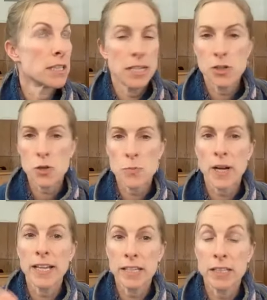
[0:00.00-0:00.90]
teacher
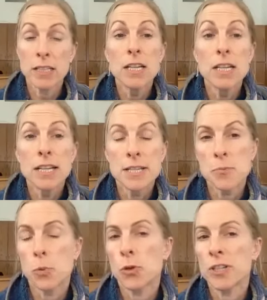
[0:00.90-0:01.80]
buy-in is
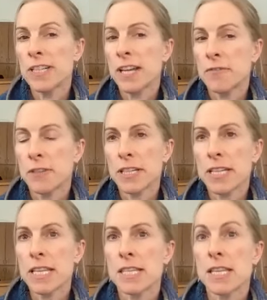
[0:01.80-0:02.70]
important. I feel
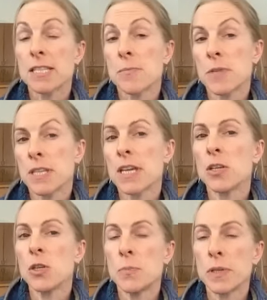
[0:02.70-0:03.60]
like that's something that
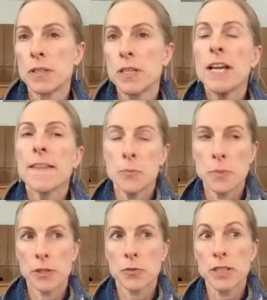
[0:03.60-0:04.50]
you build
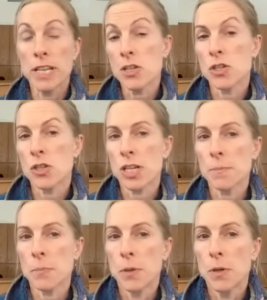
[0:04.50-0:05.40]
a
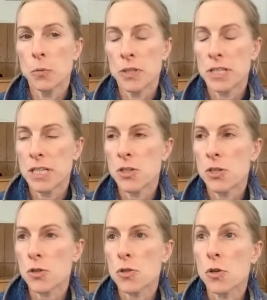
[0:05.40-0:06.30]
relationship with
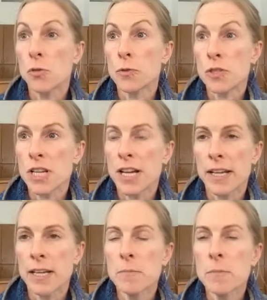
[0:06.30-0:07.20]
teachers over
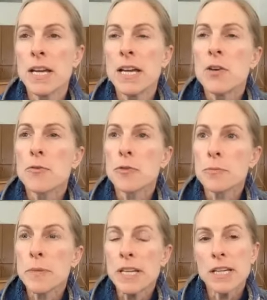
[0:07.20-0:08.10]
time. For
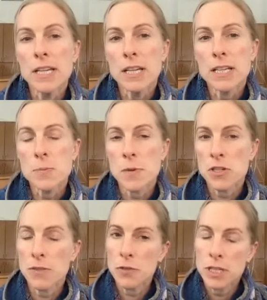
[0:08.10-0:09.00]
me,
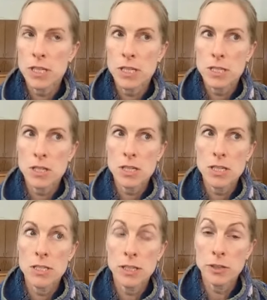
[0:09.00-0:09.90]
especially for the
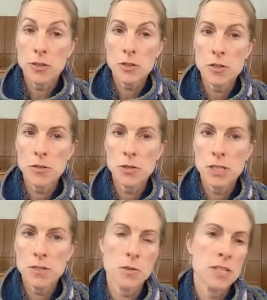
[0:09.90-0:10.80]
younger
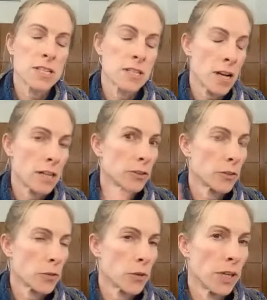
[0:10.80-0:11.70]
students, so it's toddler
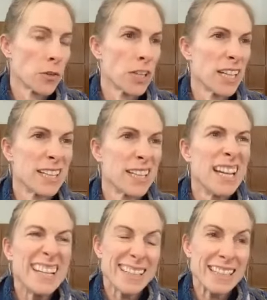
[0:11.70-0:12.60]
eighth grade,
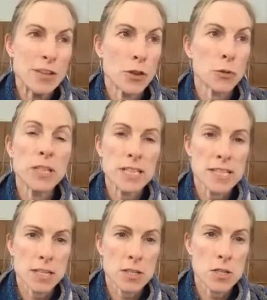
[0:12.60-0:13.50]
like the 3 to
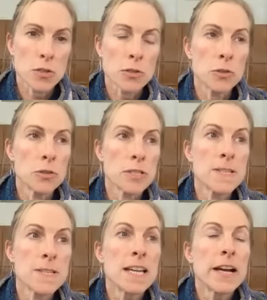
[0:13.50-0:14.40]
6 year
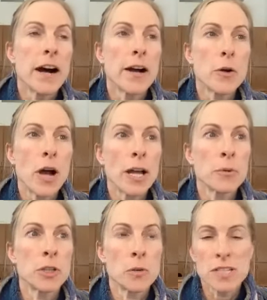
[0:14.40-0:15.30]
olds, I
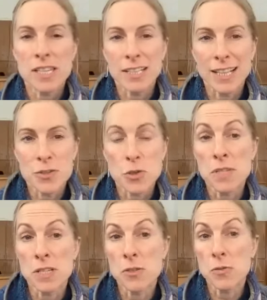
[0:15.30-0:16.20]
would go into the
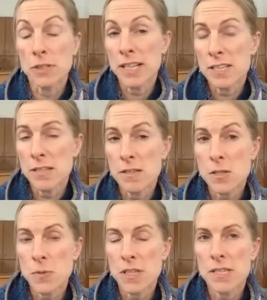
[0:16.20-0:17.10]
classrooms and do
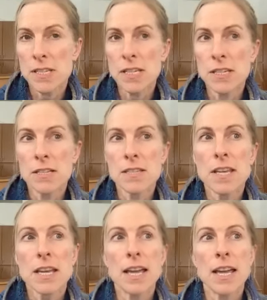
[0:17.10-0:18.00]
lessons with seeds
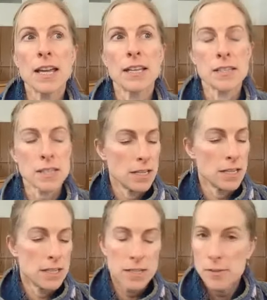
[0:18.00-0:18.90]
and
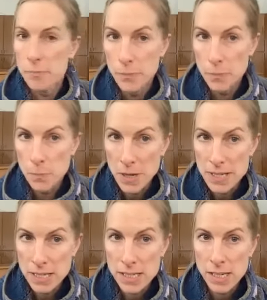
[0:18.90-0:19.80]

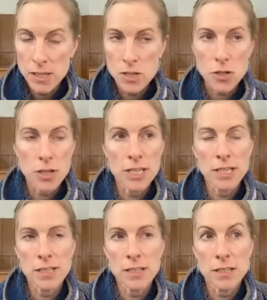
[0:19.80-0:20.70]
basic seed
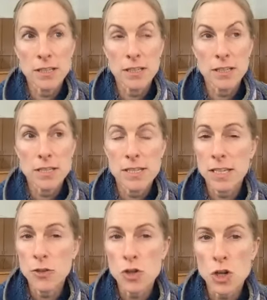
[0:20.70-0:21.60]
starting,
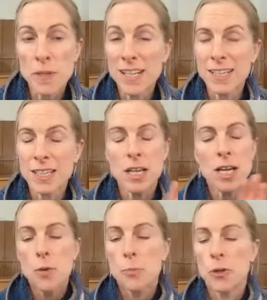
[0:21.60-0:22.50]
seed germinating,
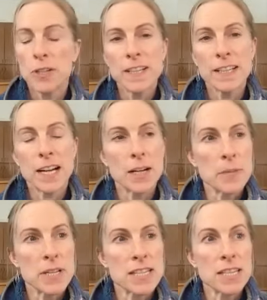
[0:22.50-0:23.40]
putting
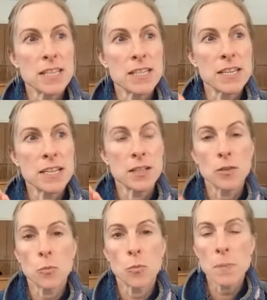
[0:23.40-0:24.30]
seeds
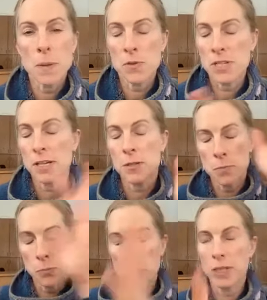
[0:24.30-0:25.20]
in wet paper towels
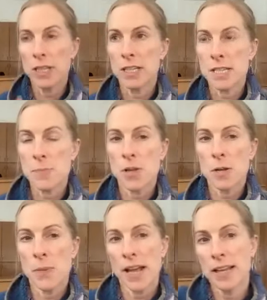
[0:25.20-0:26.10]
and putting it in a
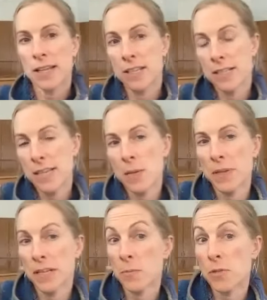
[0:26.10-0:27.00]
Ziploc bag and
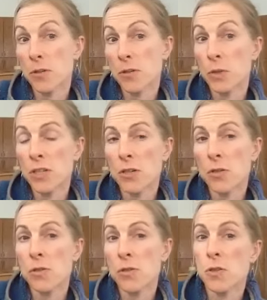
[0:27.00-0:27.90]
taping it up to the
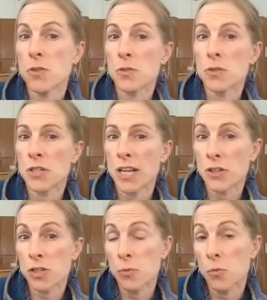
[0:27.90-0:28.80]
window so the students could
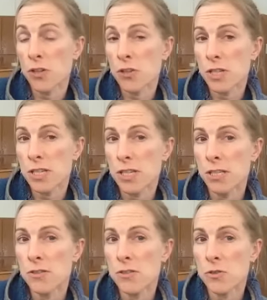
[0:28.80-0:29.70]
actually watch the
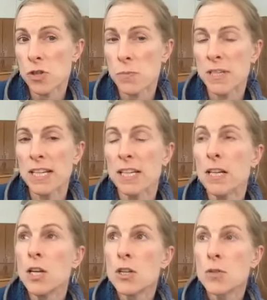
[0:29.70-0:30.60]
seeds germinate.
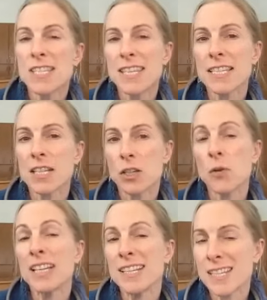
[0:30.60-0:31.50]
So it's things like
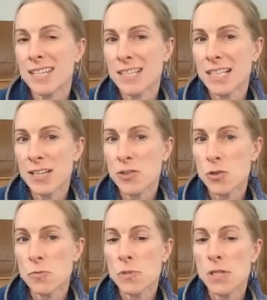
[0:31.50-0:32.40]
going into the
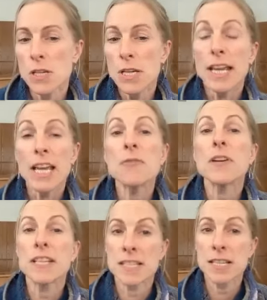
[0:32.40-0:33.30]
classrooms, if
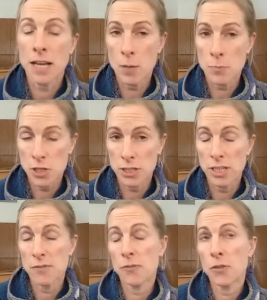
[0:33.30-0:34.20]
it's an option,
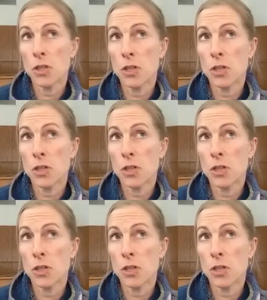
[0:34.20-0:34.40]
if